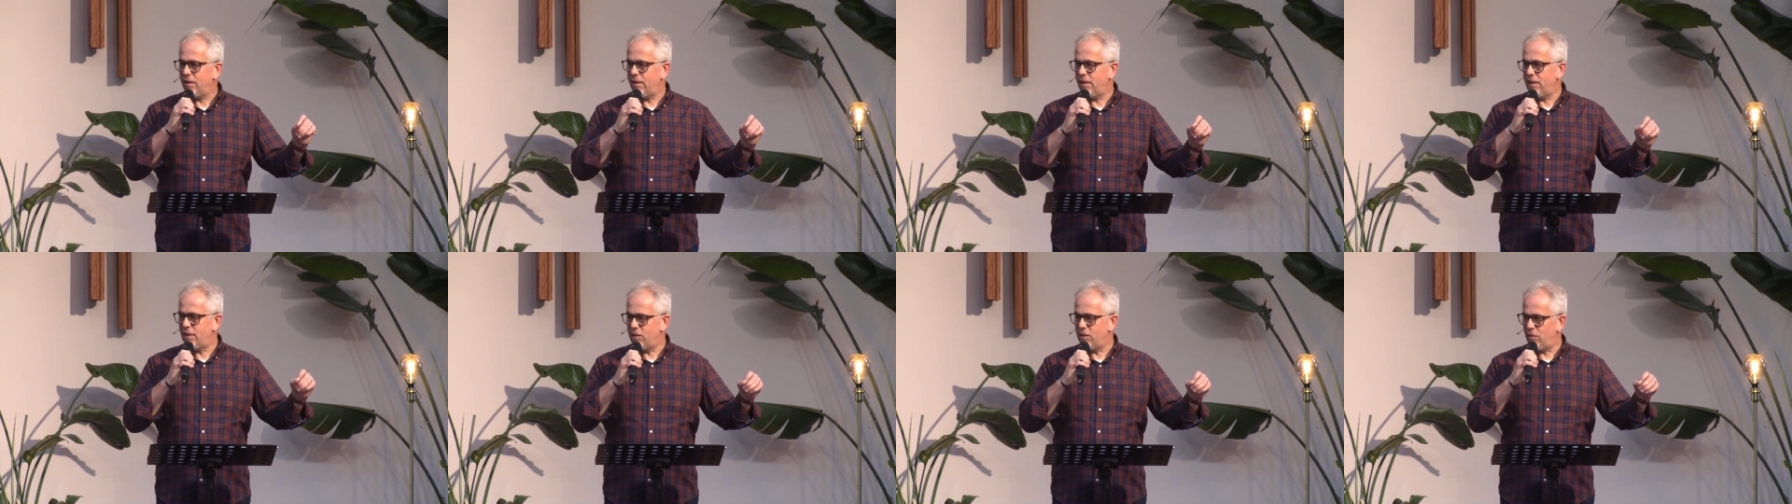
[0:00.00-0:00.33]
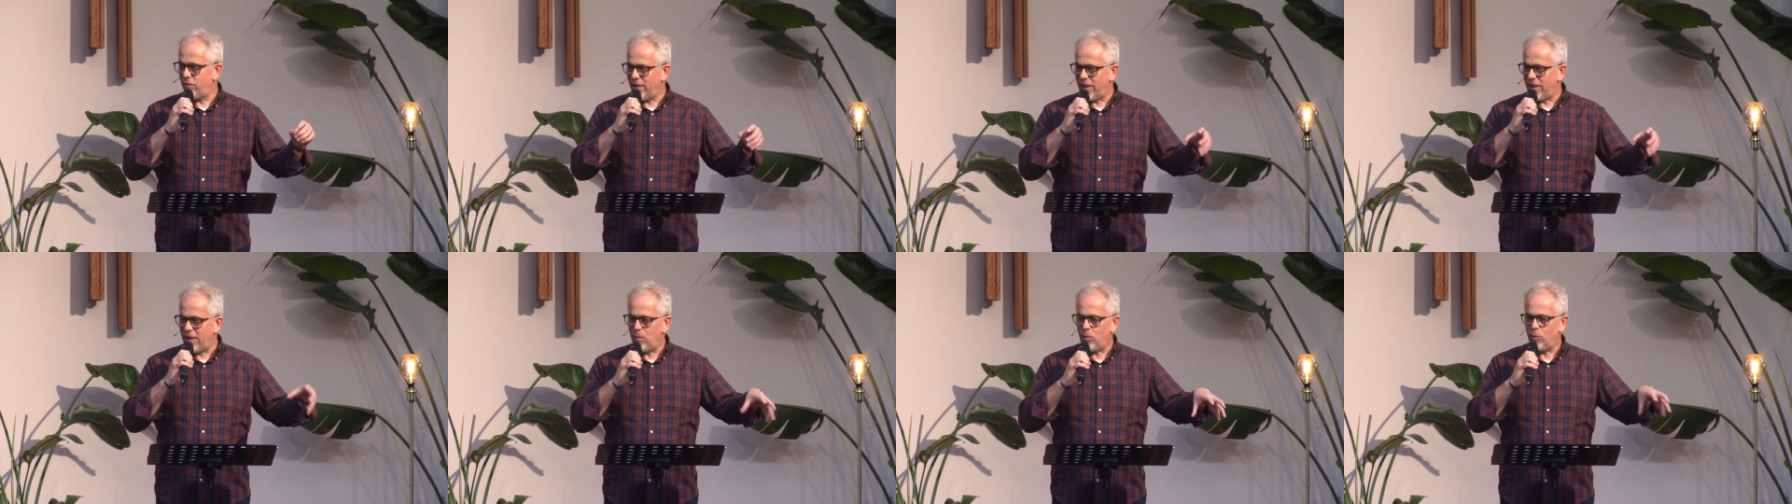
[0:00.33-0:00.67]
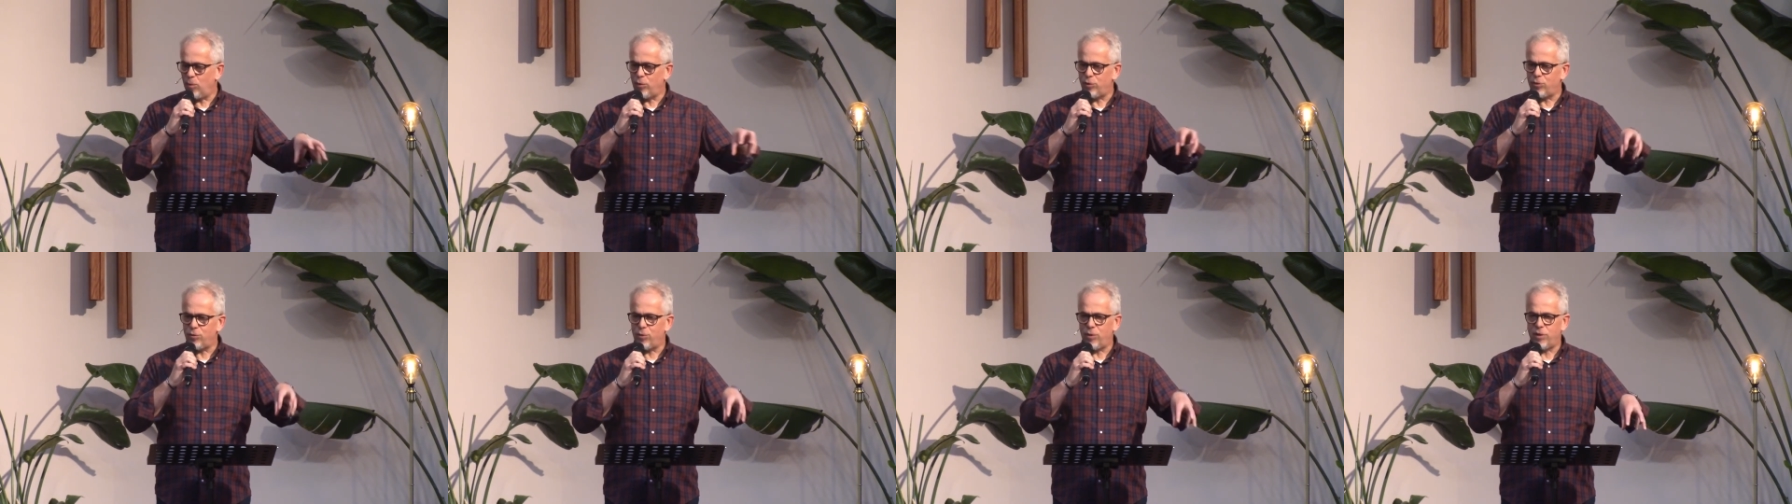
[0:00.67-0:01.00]
is
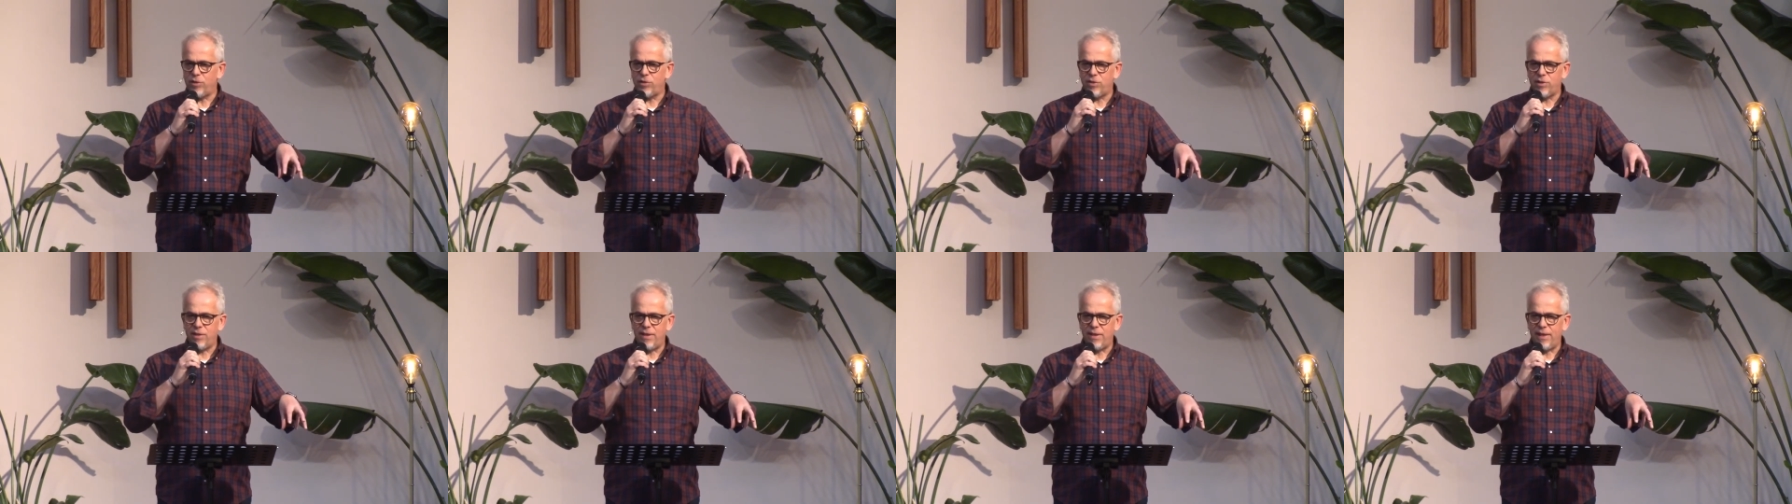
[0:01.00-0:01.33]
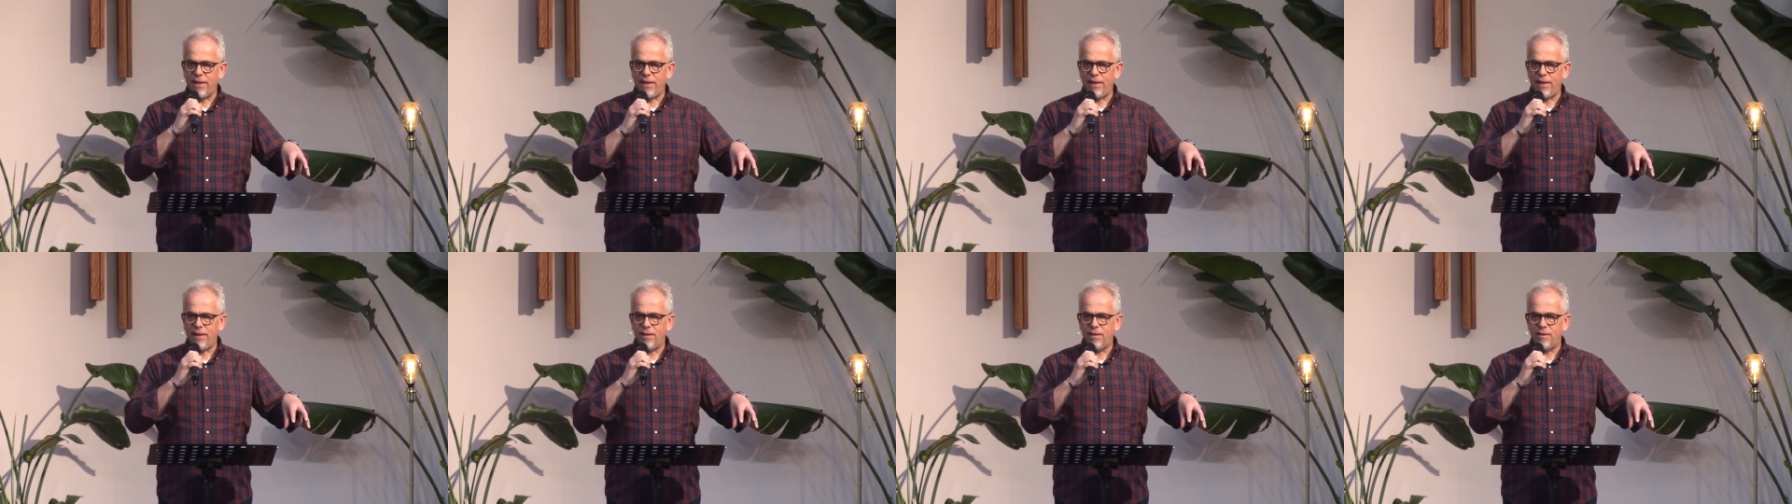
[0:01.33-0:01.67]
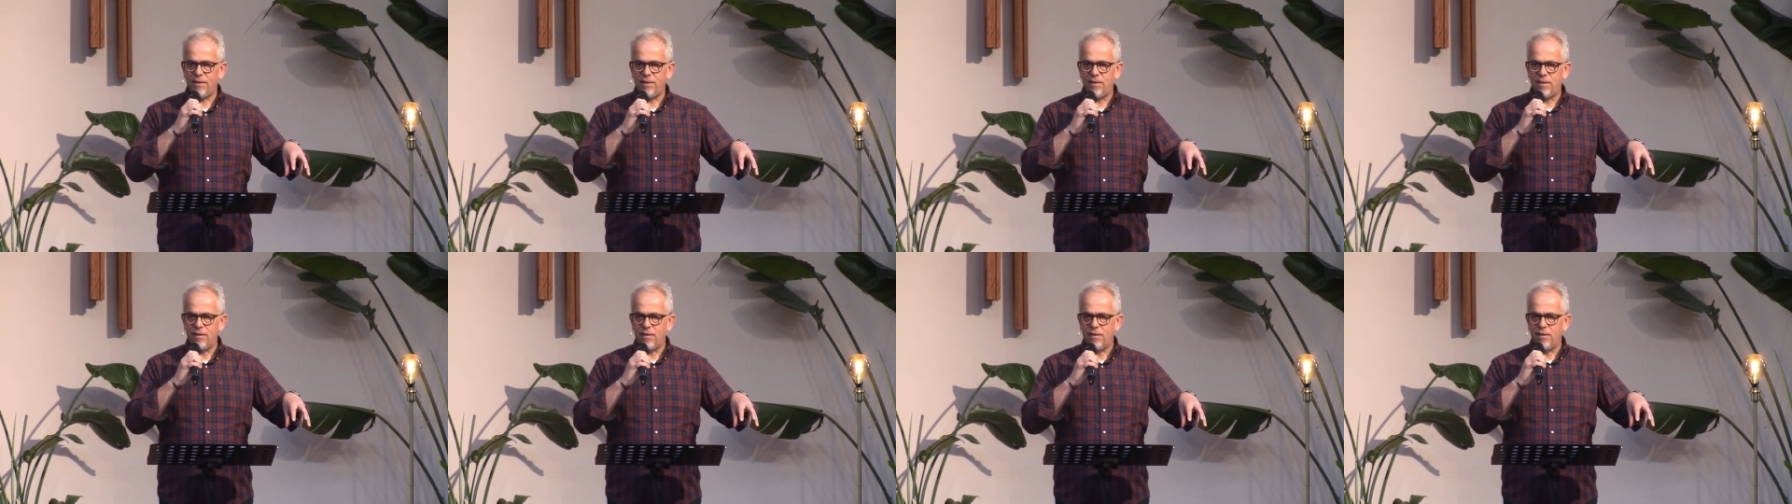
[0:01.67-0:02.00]
available to us today
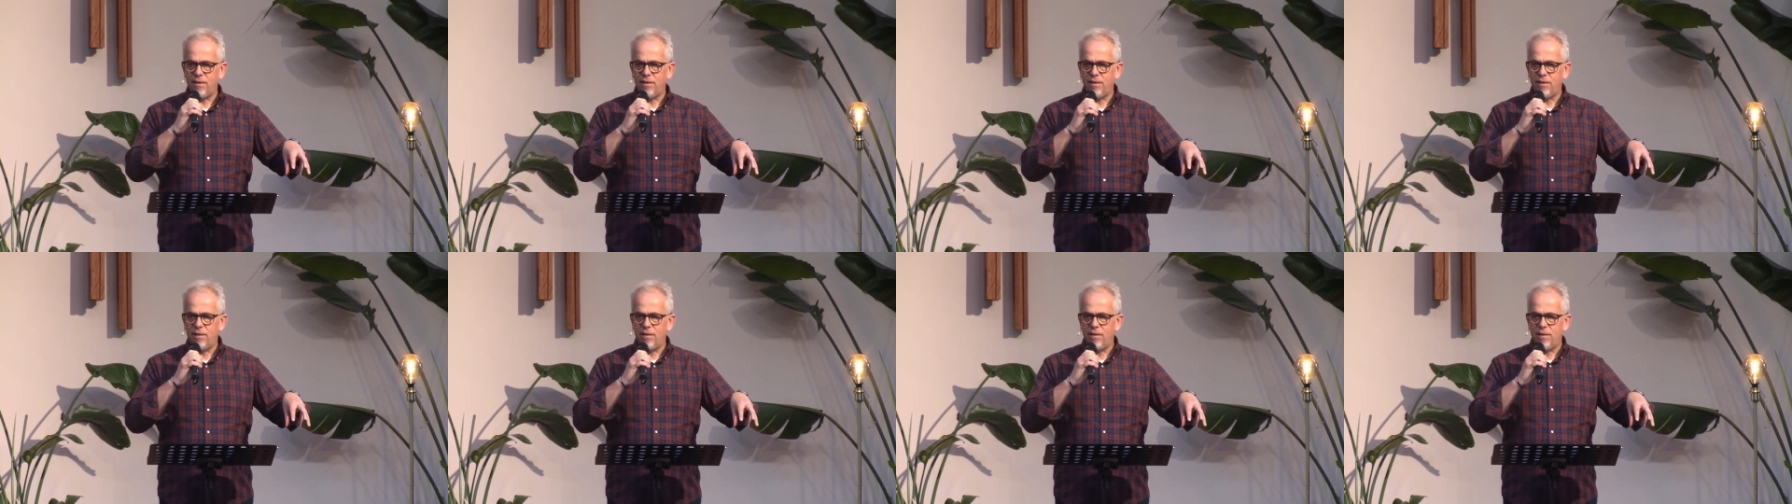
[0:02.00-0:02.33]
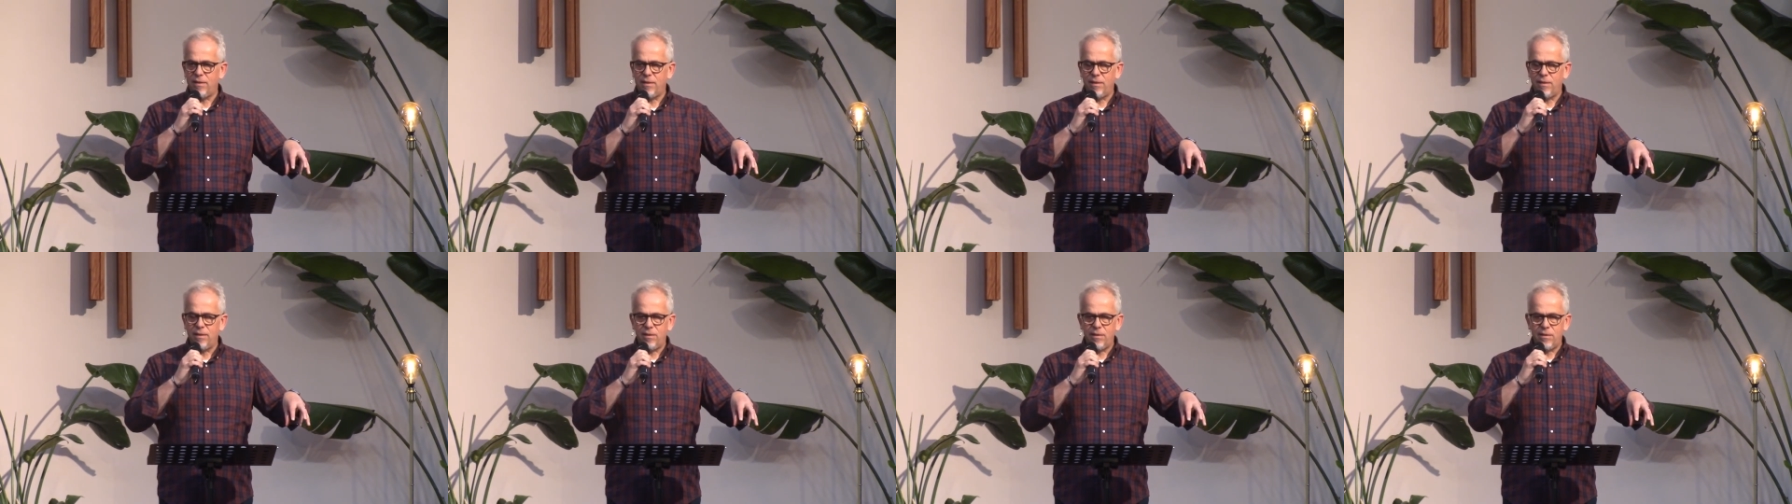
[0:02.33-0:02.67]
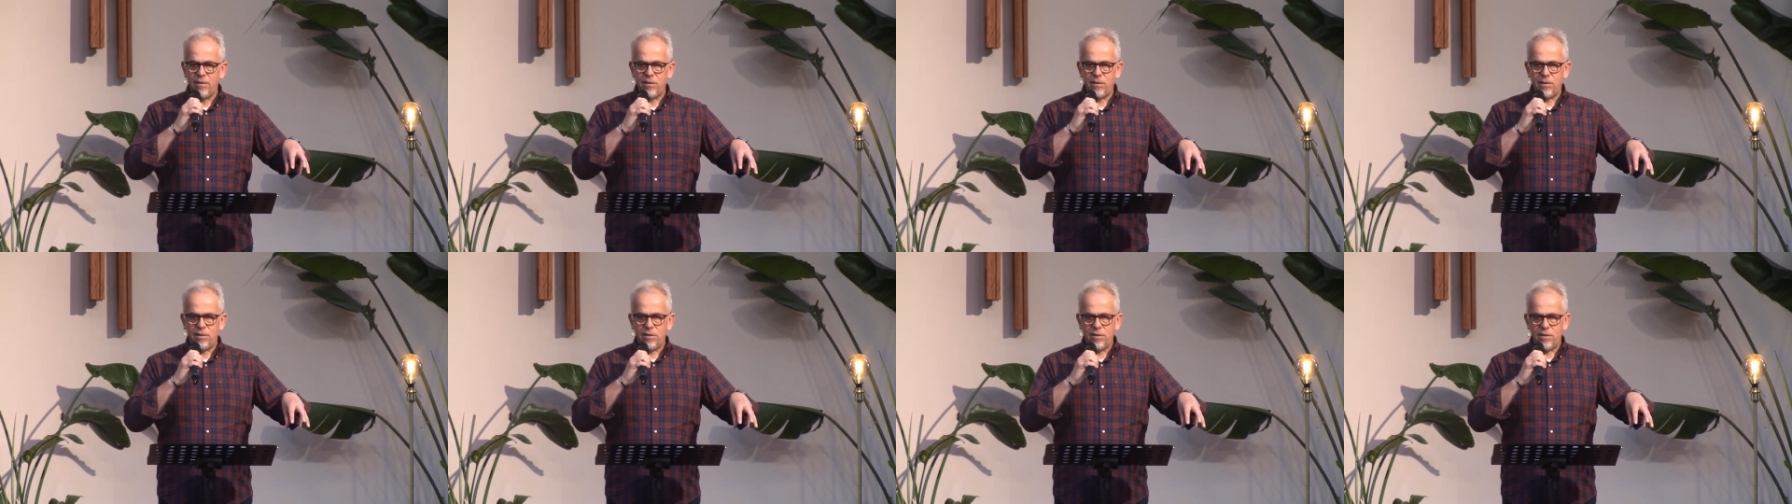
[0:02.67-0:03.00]

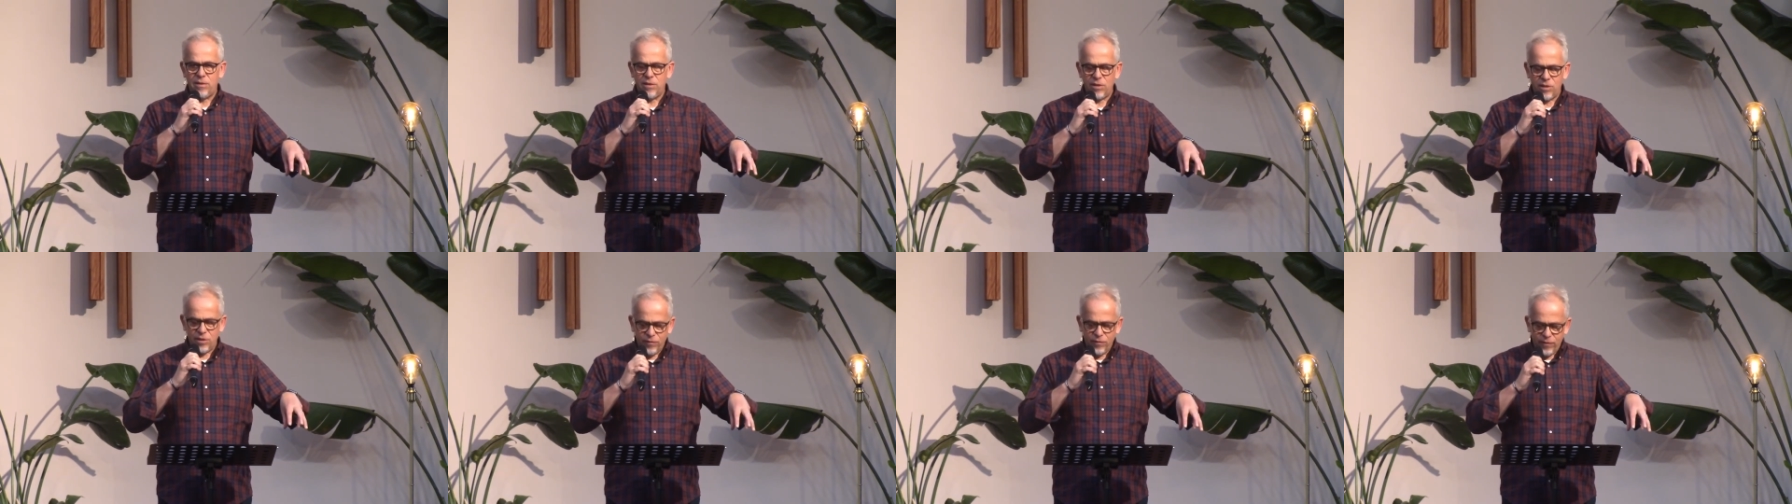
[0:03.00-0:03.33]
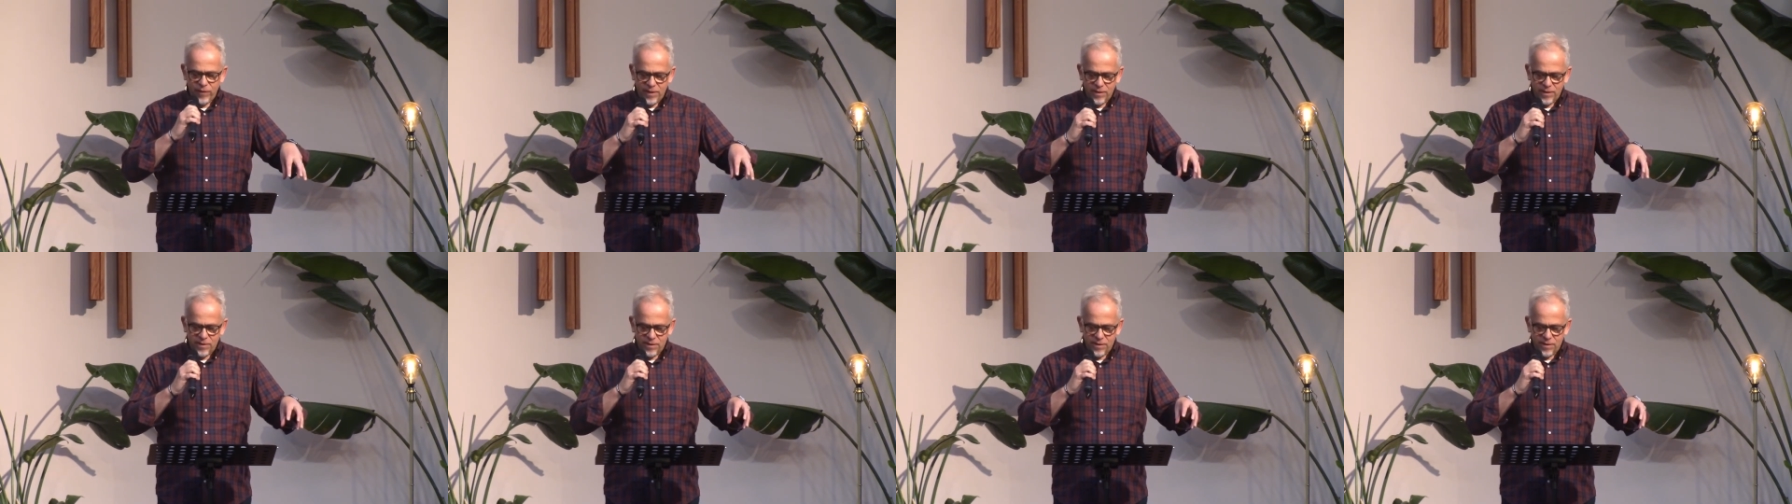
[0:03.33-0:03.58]
to defeat